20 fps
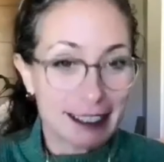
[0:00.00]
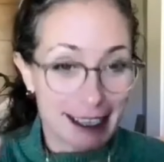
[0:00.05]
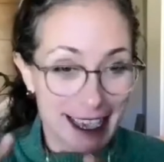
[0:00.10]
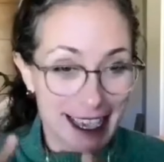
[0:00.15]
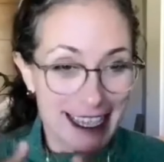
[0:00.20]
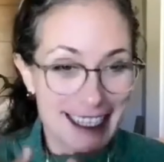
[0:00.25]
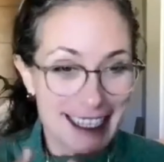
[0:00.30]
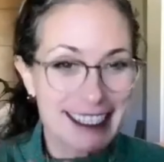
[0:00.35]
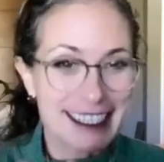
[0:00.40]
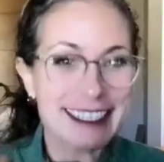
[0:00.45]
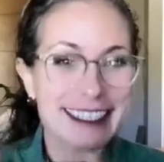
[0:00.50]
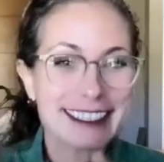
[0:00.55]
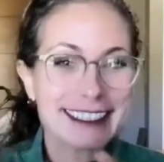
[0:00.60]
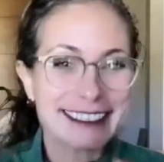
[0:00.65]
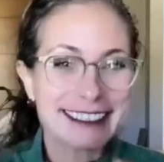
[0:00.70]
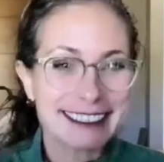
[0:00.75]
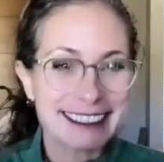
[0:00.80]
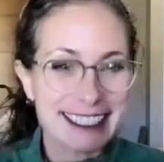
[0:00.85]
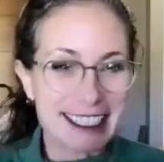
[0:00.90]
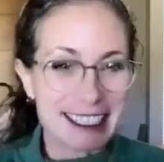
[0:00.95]
Yes?
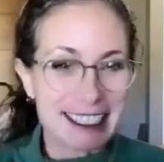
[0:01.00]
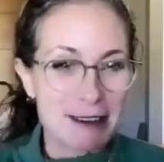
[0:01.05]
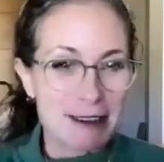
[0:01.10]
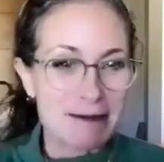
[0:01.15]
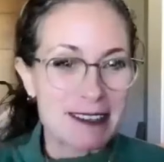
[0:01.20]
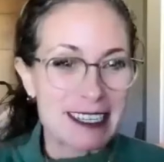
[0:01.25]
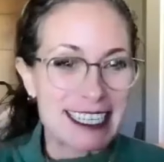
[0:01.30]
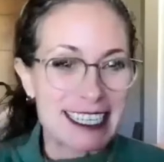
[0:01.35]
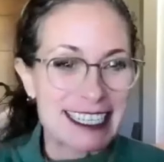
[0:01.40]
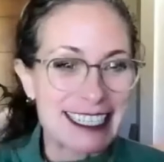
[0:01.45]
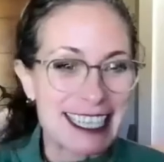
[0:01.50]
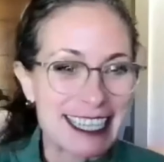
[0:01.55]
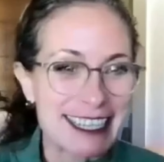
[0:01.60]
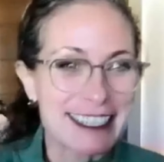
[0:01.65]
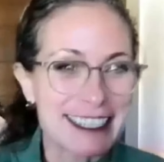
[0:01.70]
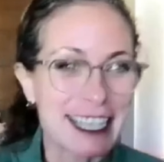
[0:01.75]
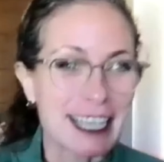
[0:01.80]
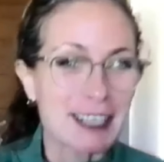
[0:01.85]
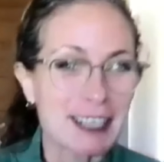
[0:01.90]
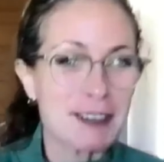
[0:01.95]
Does that make
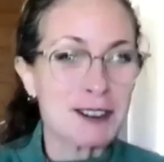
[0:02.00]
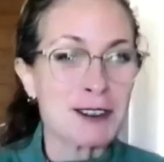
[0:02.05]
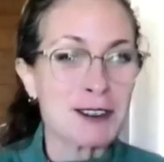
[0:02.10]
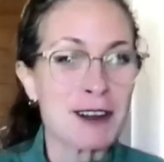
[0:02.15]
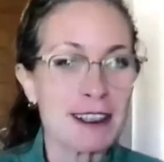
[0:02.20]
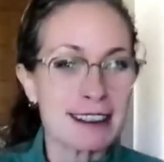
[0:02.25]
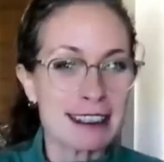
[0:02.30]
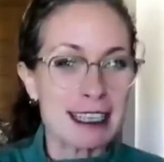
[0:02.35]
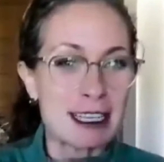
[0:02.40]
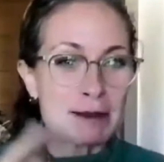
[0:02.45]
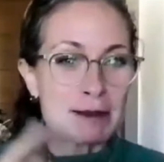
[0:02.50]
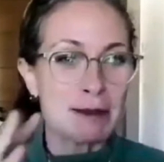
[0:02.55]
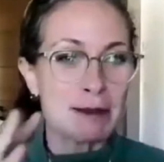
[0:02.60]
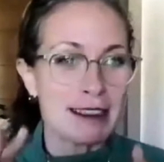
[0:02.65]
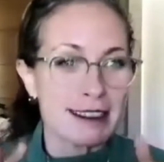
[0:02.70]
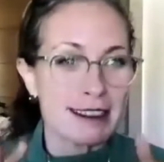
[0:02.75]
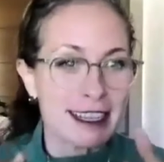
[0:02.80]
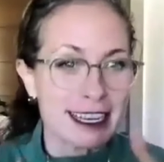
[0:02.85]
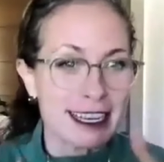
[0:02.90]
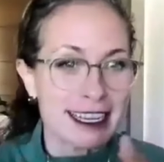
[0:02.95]
sense? Can you translate
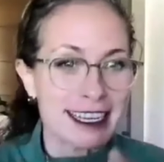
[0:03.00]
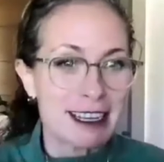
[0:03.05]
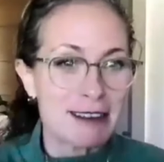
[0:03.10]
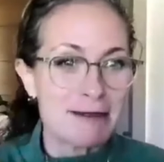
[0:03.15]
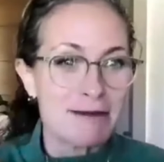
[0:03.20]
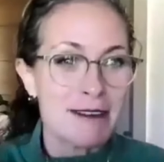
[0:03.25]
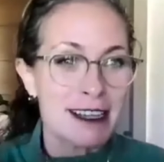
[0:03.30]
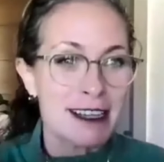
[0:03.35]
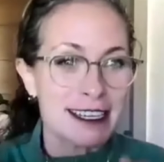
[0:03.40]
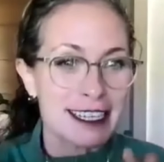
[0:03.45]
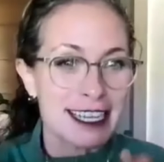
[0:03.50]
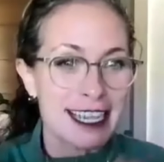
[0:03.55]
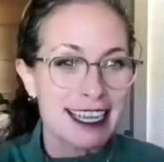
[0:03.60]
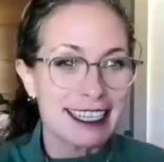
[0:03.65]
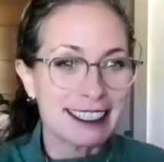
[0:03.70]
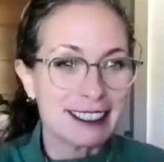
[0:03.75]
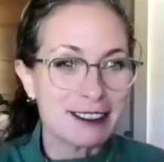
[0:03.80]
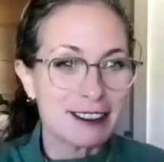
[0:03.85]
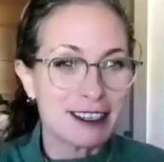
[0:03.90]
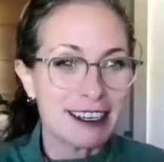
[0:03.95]
plastilina,
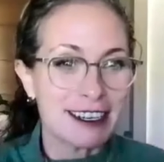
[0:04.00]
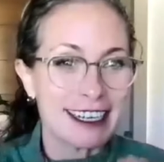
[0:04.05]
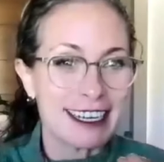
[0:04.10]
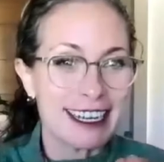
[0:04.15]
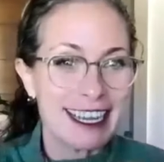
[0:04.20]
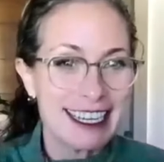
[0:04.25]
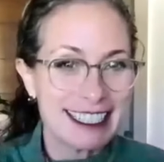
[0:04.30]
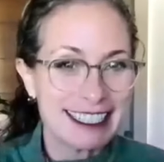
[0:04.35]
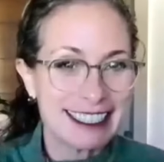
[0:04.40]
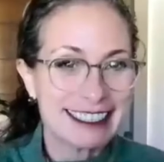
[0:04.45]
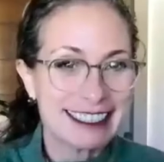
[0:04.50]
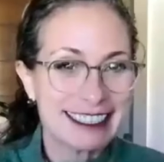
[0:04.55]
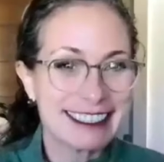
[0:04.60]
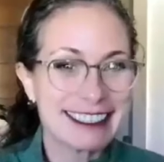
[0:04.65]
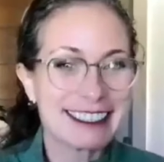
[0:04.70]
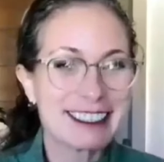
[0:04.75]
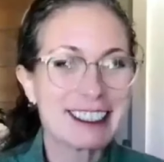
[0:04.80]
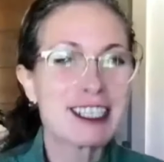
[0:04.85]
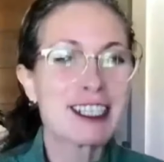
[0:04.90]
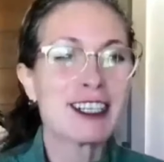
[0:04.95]
Masha, Olena?
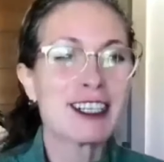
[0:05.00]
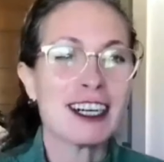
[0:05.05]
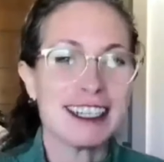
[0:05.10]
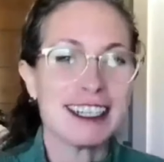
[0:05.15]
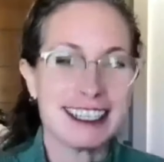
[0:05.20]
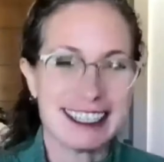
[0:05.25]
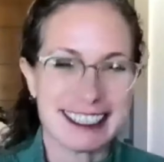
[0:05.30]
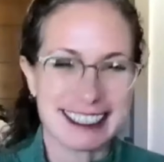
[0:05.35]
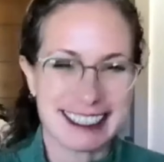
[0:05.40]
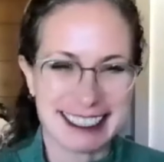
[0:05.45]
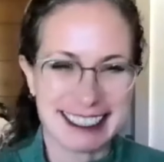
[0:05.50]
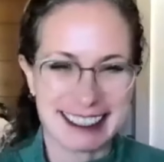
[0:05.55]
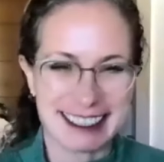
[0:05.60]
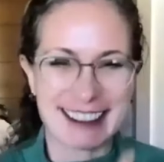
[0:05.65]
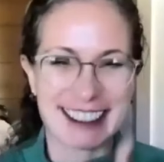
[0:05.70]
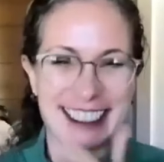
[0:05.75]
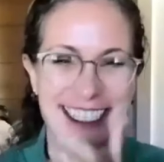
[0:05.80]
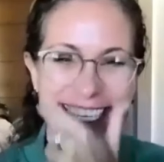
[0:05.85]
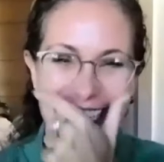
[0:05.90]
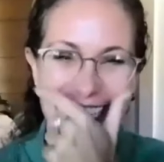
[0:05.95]
Good.
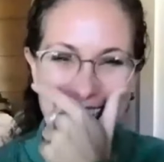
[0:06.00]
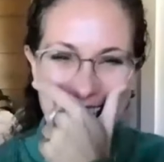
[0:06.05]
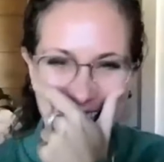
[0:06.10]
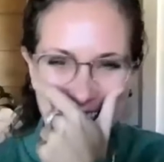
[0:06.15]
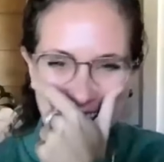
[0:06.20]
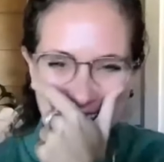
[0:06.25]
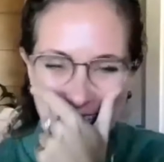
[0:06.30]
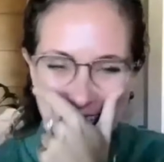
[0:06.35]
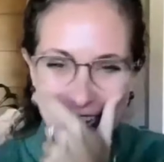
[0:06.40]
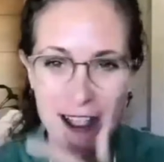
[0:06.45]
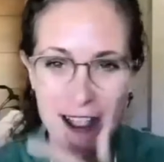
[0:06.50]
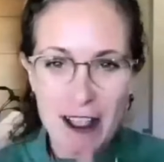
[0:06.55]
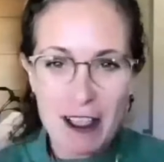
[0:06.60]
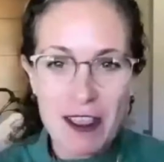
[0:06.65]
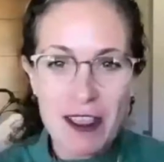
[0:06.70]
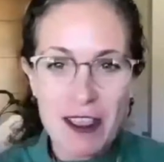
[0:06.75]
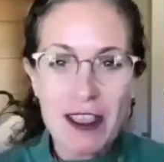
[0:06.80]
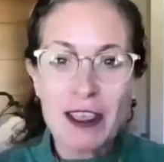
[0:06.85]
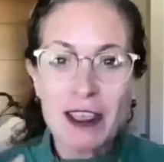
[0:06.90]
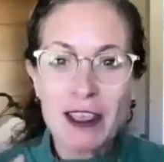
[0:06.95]
Okay.
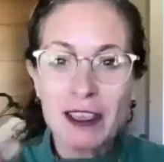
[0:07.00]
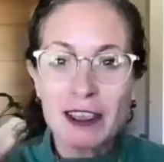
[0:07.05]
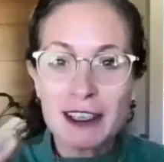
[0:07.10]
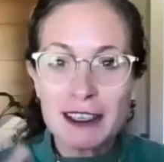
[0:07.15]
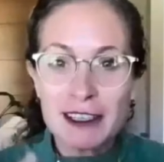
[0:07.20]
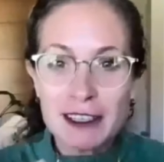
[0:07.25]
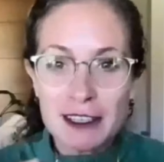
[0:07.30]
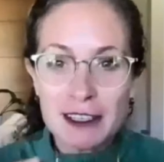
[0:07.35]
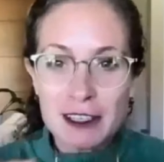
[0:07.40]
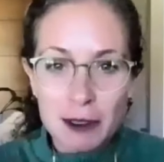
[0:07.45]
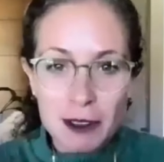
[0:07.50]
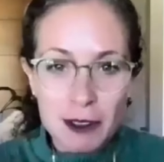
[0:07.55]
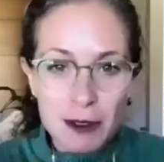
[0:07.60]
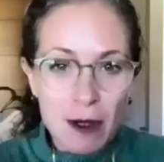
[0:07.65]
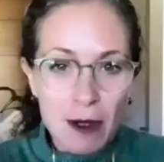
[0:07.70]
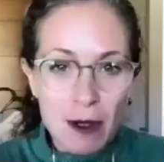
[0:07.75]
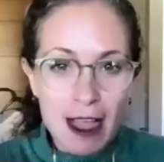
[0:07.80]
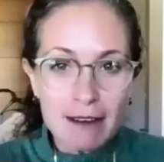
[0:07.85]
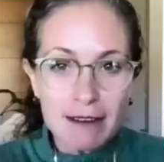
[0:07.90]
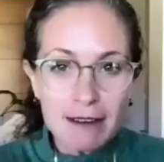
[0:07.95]
So
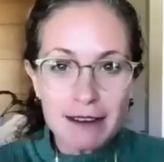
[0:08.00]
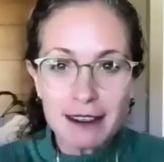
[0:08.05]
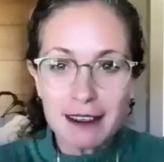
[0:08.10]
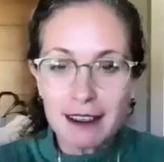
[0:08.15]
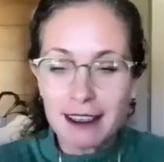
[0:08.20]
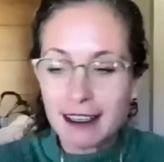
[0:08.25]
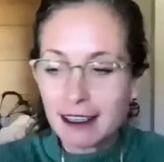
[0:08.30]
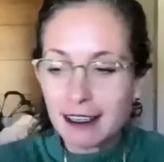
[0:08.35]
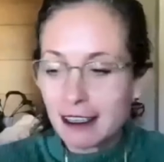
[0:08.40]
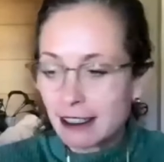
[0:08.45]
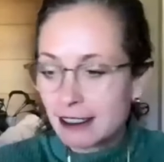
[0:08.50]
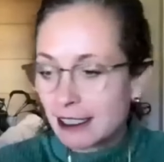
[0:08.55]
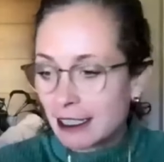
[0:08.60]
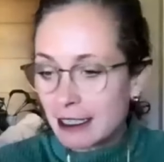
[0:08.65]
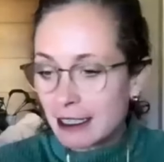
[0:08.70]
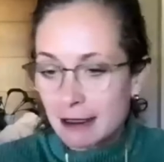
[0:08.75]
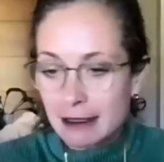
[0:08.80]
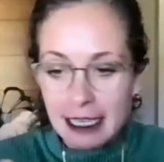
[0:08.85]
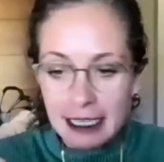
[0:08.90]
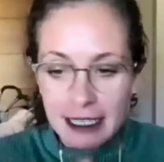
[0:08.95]
you have
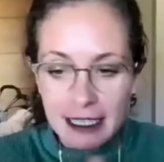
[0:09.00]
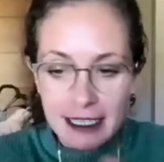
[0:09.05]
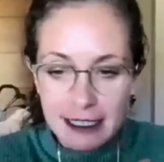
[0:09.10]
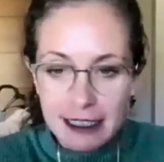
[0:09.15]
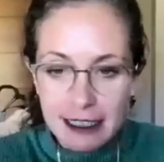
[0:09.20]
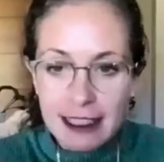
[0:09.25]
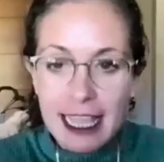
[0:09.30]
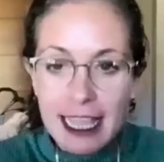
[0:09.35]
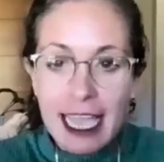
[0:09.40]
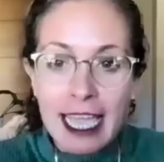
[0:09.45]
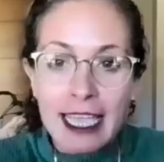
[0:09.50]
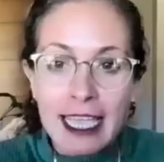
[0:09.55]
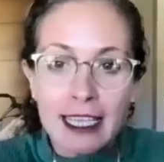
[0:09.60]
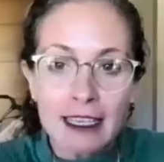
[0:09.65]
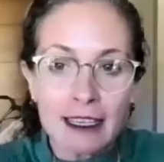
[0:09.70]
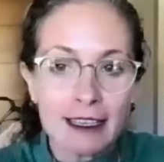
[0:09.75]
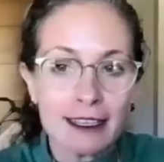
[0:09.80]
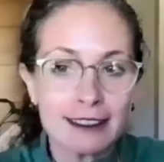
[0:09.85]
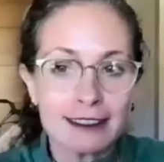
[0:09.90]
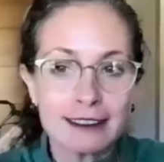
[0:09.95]
like
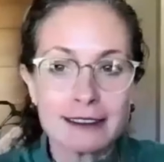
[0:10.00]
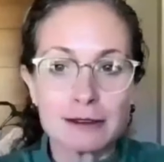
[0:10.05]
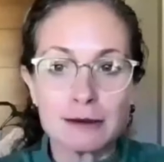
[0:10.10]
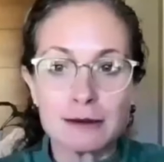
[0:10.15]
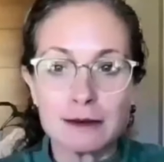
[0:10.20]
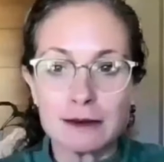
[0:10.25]
clay.